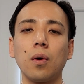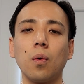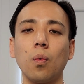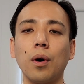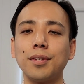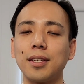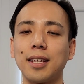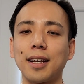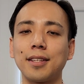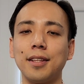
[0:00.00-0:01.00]
Once
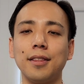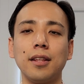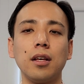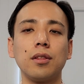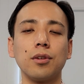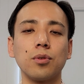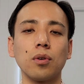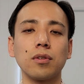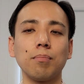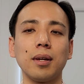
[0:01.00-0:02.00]
detected, the source
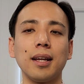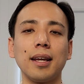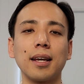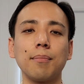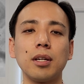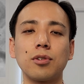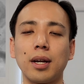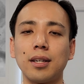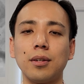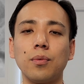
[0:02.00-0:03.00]
of bleeding can be
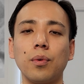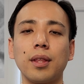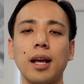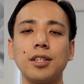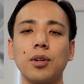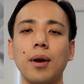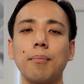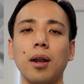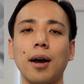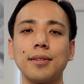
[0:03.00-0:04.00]
treated with
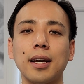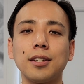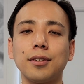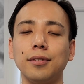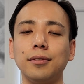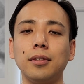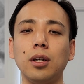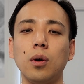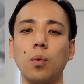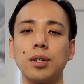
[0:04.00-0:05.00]
angioembolization,
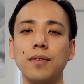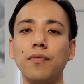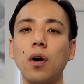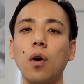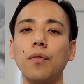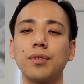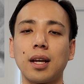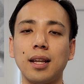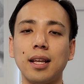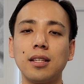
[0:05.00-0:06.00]
which involves
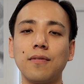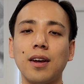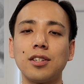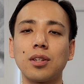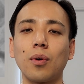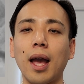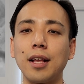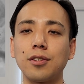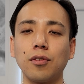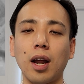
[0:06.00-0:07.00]
an interventional
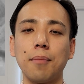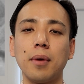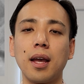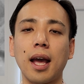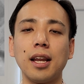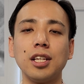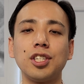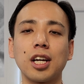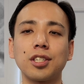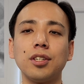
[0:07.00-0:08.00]
angiogram and
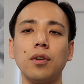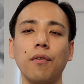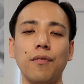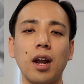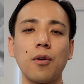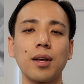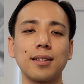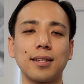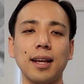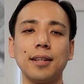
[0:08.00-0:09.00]
injection of various
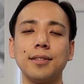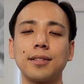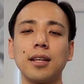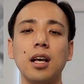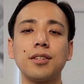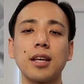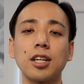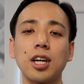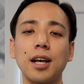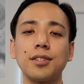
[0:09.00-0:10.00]
sealants such
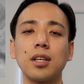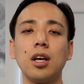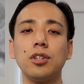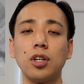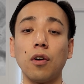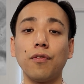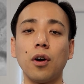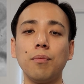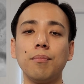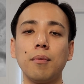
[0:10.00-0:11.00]
as gel
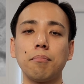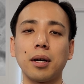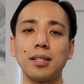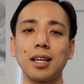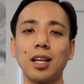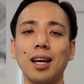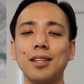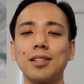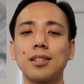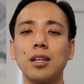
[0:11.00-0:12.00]
foam,
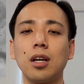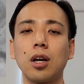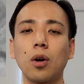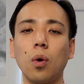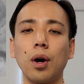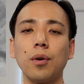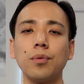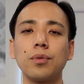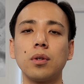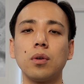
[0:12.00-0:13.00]
particulates,
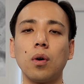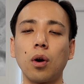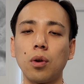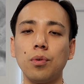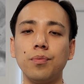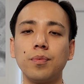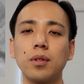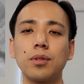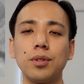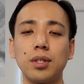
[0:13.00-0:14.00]
coils, or glue
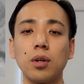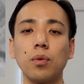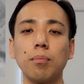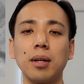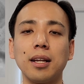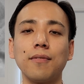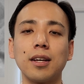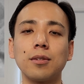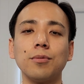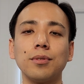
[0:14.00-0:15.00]
to seal the bleeding
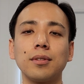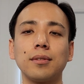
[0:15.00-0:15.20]
vessels.